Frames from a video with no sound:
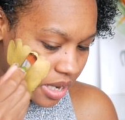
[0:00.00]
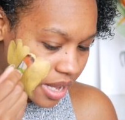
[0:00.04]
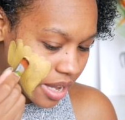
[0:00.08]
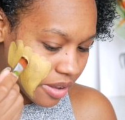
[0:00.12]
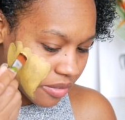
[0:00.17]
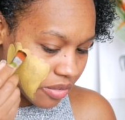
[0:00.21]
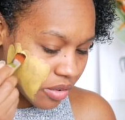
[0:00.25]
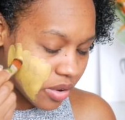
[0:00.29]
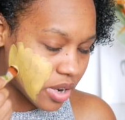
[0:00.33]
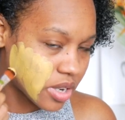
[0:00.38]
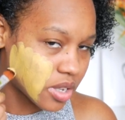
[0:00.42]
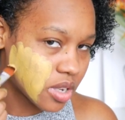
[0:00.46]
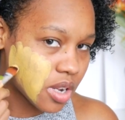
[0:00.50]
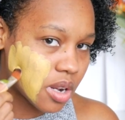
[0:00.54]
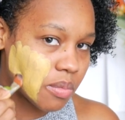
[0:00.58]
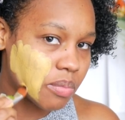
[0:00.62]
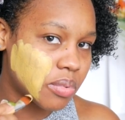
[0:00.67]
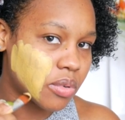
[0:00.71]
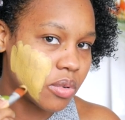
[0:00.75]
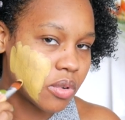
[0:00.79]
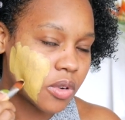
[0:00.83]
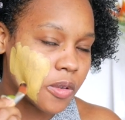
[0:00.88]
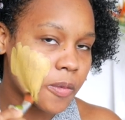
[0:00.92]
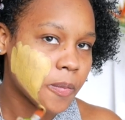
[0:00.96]
Like, for
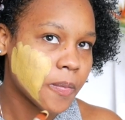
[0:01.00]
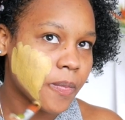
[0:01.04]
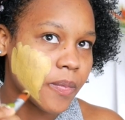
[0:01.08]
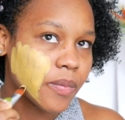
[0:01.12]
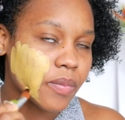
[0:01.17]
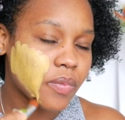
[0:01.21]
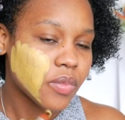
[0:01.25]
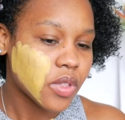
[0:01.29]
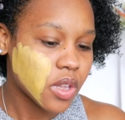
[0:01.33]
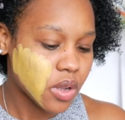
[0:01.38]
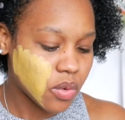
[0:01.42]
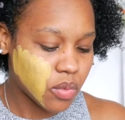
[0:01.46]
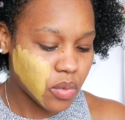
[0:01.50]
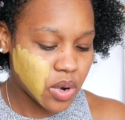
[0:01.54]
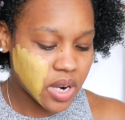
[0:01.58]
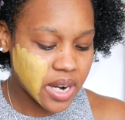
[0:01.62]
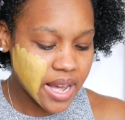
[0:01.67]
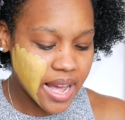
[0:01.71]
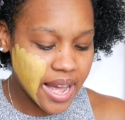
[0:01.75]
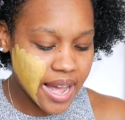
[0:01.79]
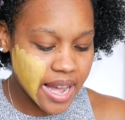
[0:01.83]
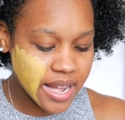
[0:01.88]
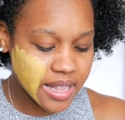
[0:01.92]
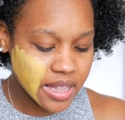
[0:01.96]
example, when
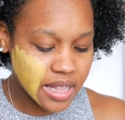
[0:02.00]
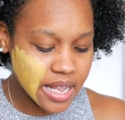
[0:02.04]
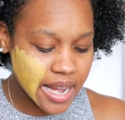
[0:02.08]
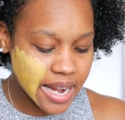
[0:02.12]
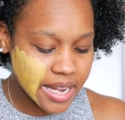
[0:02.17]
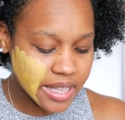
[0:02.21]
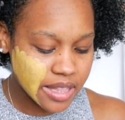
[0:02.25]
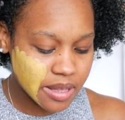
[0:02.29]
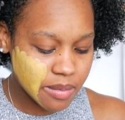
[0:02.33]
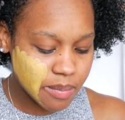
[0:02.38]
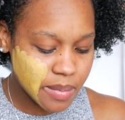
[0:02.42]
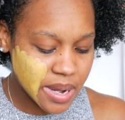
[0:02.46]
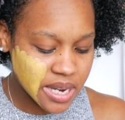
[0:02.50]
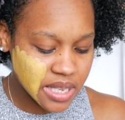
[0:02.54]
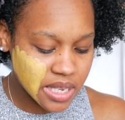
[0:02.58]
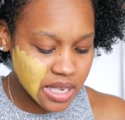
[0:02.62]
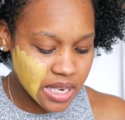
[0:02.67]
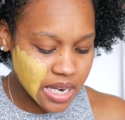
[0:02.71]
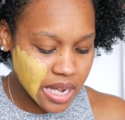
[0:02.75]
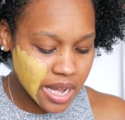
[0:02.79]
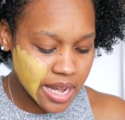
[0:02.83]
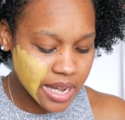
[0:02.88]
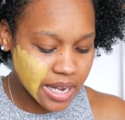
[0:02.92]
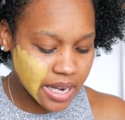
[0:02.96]
I had, like, the
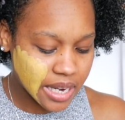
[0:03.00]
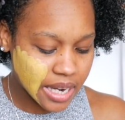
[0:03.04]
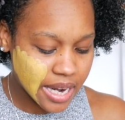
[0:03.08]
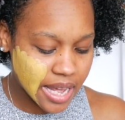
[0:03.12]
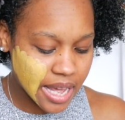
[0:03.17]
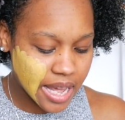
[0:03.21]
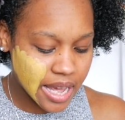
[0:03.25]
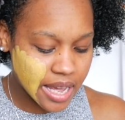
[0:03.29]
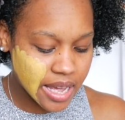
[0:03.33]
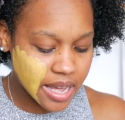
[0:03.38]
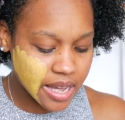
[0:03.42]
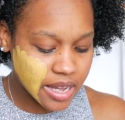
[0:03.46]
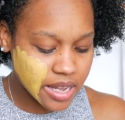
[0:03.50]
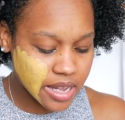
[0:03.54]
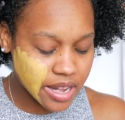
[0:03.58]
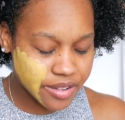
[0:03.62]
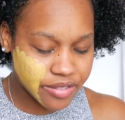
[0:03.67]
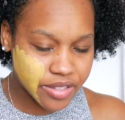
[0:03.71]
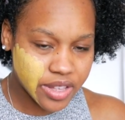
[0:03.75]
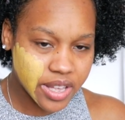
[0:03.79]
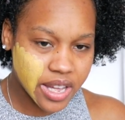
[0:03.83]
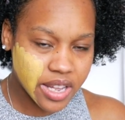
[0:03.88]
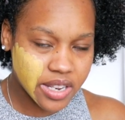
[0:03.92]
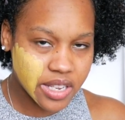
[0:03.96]
bentonite clay, I
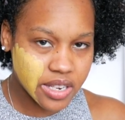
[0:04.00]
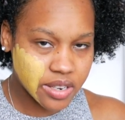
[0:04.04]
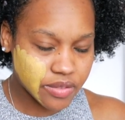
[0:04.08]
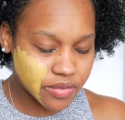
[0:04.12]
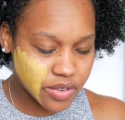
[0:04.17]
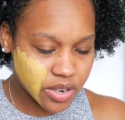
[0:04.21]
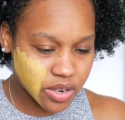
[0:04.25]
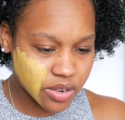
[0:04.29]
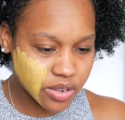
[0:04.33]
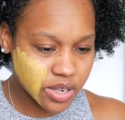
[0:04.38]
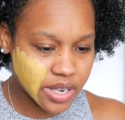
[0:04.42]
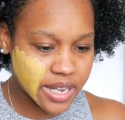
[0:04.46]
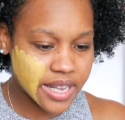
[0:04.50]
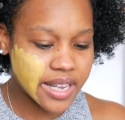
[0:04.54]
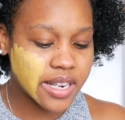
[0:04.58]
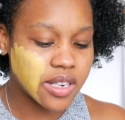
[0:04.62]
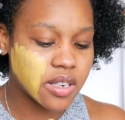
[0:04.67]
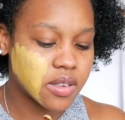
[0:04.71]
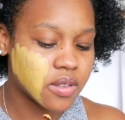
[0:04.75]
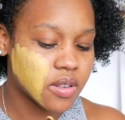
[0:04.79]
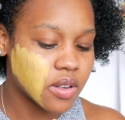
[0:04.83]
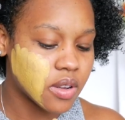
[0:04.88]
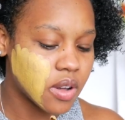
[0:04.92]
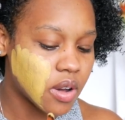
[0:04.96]
think I did a video on that
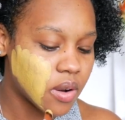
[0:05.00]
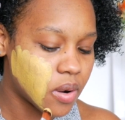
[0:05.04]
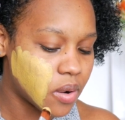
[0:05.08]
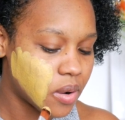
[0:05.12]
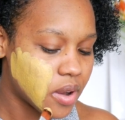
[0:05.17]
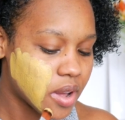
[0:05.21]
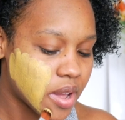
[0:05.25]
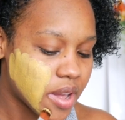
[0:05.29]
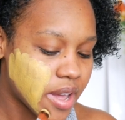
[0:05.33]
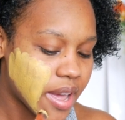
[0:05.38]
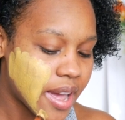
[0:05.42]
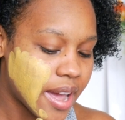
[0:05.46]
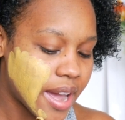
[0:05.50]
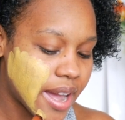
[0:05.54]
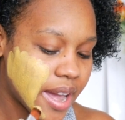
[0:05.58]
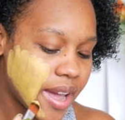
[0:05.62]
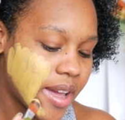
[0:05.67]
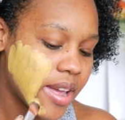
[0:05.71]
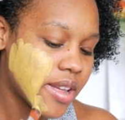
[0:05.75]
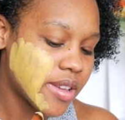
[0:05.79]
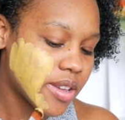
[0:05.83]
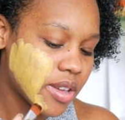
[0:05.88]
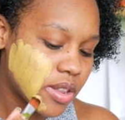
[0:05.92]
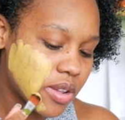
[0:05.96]
ages ago,
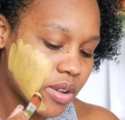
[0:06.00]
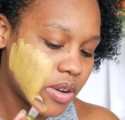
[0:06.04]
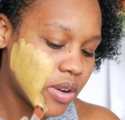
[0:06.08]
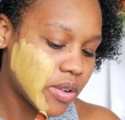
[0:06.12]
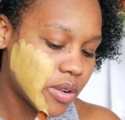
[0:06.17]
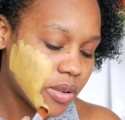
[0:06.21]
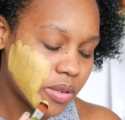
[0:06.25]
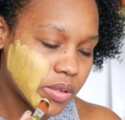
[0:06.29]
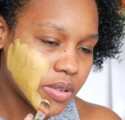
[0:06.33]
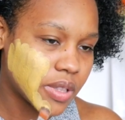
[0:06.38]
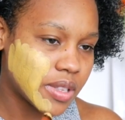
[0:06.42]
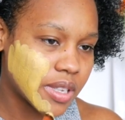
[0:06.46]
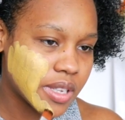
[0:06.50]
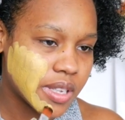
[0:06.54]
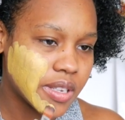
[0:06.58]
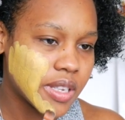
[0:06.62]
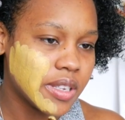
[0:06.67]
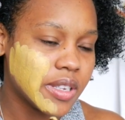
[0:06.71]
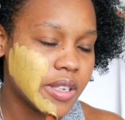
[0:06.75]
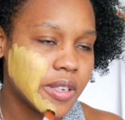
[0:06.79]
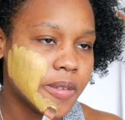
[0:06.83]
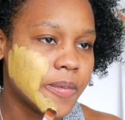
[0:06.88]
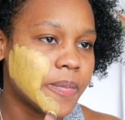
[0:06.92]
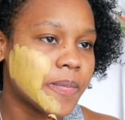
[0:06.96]
and, you know,
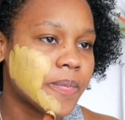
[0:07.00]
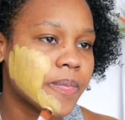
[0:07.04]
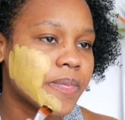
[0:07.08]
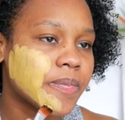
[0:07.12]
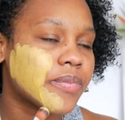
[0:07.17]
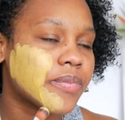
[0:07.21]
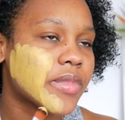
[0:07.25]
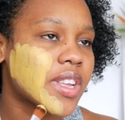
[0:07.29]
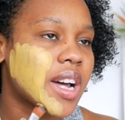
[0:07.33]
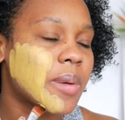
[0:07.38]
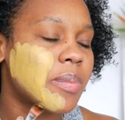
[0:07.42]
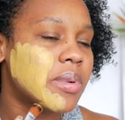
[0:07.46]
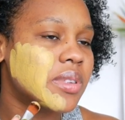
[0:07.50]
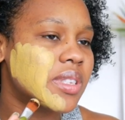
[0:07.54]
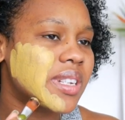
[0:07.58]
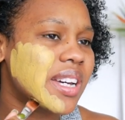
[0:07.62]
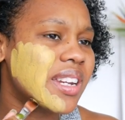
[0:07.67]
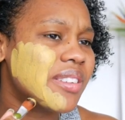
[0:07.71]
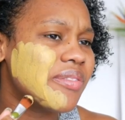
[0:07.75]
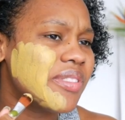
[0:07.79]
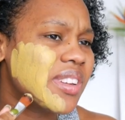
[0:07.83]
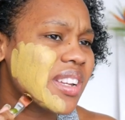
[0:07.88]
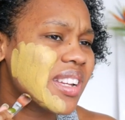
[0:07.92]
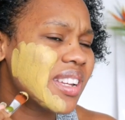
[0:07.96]
the apple
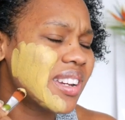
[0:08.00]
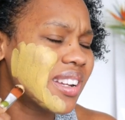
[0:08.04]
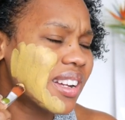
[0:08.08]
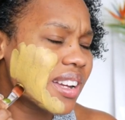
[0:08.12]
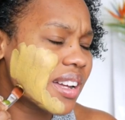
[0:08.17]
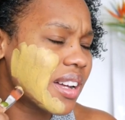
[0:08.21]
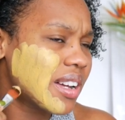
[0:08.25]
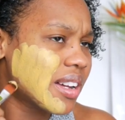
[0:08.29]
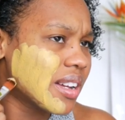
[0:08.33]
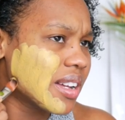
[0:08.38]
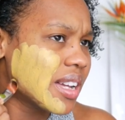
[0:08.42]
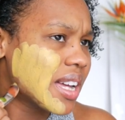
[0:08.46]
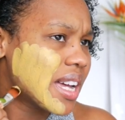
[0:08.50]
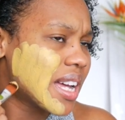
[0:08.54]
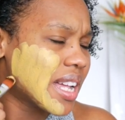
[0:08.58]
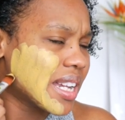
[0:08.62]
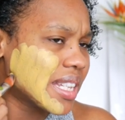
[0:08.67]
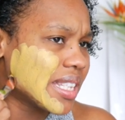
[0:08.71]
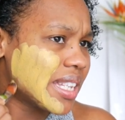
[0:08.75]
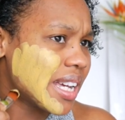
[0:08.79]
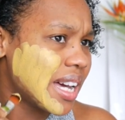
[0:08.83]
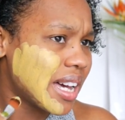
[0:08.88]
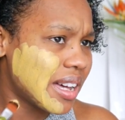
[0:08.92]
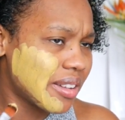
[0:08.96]
cider vinegar,
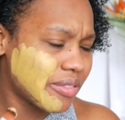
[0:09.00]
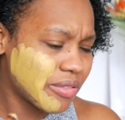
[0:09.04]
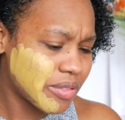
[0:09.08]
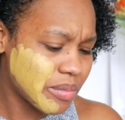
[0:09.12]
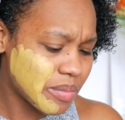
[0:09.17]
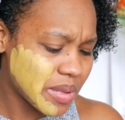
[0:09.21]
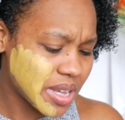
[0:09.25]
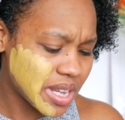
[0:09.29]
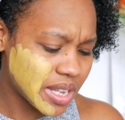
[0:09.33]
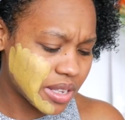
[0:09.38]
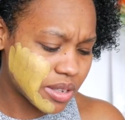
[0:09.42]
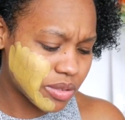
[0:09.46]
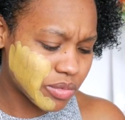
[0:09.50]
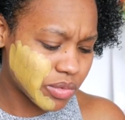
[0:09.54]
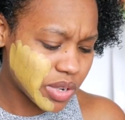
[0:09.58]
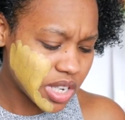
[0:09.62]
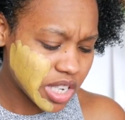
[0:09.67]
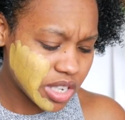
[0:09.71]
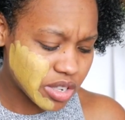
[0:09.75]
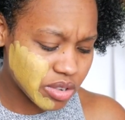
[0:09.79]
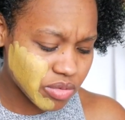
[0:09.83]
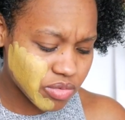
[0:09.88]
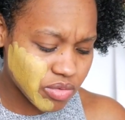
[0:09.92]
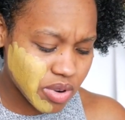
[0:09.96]
that for me is
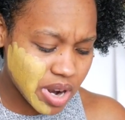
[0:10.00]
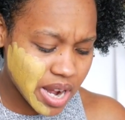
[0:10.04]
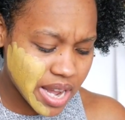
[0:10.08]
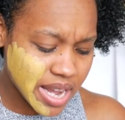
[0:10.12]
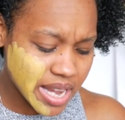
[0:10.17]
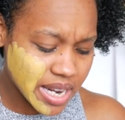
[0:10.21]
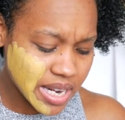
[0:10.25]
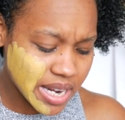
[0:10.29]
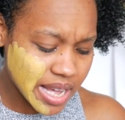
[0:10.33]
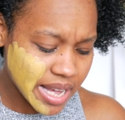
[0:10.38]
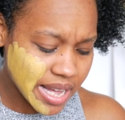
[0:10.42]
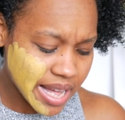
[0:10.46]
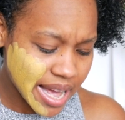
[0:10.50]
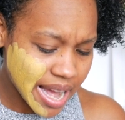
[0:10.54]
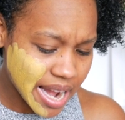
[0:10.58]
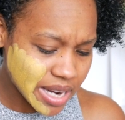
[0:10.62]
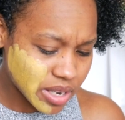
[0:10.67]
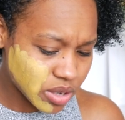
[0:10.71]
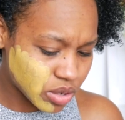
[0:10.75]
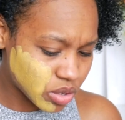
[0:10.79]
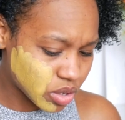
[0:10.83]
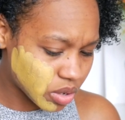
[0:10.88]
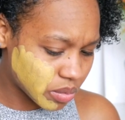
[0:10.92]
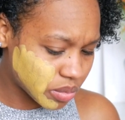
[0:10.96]
really drying. Like, I
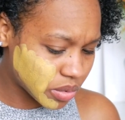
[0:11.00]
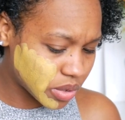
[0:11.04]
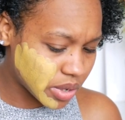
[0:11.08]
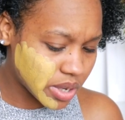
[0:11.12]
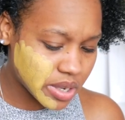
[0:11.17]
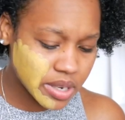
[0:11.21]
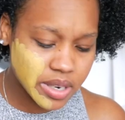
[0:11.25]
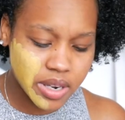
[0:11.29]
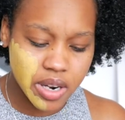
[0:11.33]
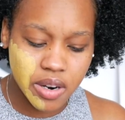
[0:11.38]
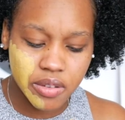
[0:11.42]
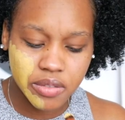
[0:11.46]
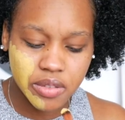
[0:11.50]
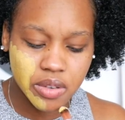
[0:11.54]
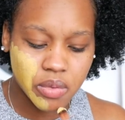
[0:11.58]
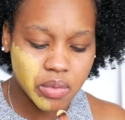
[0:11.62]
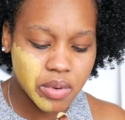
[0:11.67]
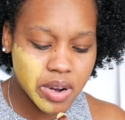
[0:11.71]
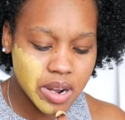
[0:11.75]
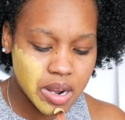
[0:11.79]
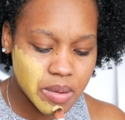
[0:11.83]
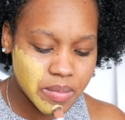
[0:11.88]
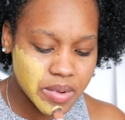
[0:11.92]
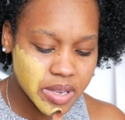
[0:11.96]
had to stop doing that after a
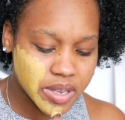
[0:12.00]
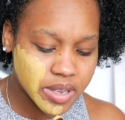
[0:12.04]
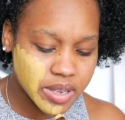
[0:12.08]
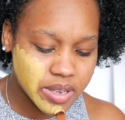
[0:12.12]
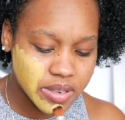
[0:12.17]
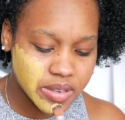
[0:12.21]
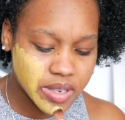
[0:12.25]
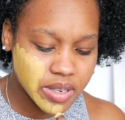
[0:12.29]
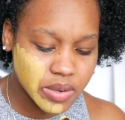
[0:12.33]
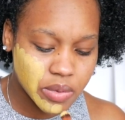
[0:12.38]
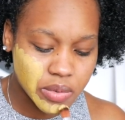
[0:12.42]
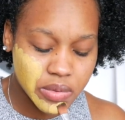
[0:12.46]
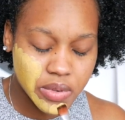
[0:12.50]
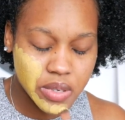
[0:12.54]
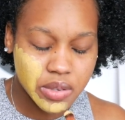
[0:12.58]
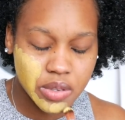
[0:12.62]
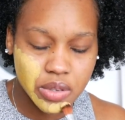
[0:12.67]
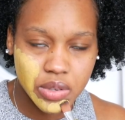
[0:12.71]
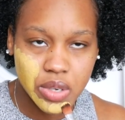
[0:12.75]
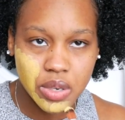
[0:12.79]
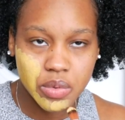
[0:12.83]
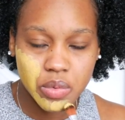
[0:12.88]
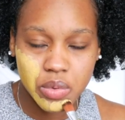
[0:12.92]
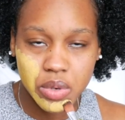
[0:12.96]
while because it was
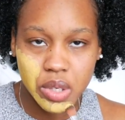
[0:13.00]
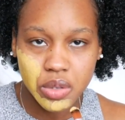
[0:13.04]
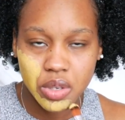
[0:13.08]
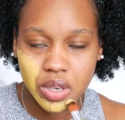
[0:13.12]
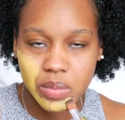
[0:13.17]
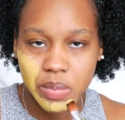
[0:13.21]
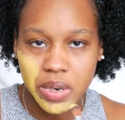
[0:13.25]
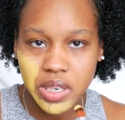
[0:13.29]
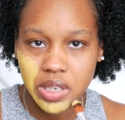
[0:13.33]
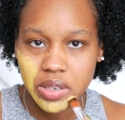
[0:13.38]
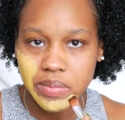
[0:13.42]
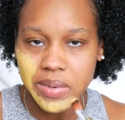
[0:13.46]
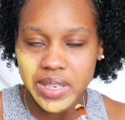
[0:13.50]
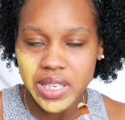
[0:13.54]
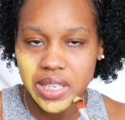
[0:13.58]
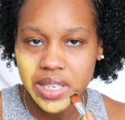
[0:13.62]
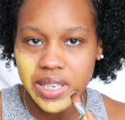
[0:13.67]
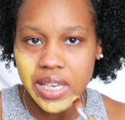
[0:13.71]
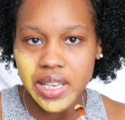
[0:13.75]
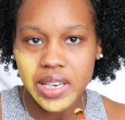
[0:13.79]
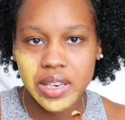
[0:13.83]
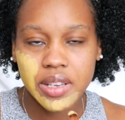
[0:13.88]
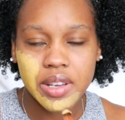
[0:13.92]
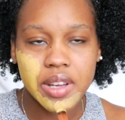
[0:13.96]
too much on my
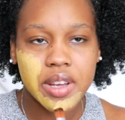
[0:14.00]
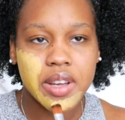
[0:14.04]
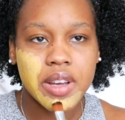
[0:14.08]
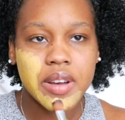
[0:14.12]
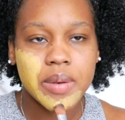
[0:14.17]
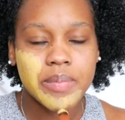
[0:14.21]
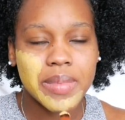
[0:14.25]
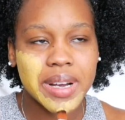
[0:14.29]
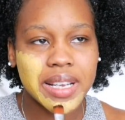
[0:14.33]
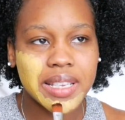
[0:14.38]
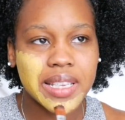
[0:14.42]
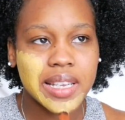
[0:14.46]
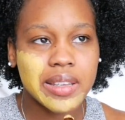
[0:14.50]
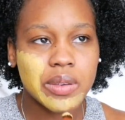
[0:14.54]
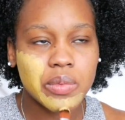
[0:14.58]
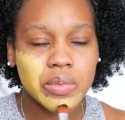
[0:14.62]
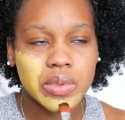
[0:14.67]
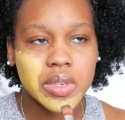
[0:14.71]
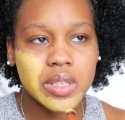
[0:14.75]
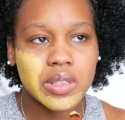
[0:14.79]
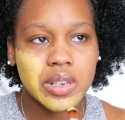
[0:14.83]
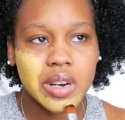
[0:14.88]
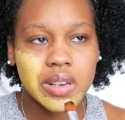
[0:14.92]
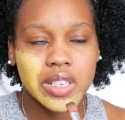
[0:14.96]
skin. My skin
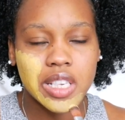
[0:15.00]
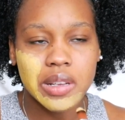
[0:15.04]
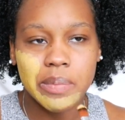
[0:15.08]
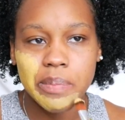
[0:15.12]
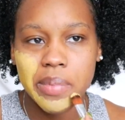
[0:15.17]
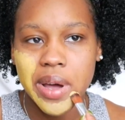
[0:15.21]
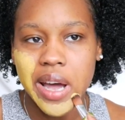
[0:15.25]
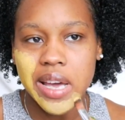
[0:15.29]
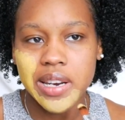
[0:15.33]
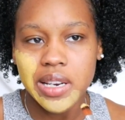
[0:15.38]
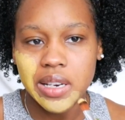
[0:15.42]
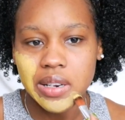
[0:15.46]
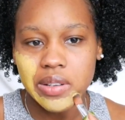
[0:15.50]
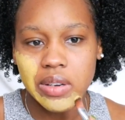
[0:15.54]
will start to burn a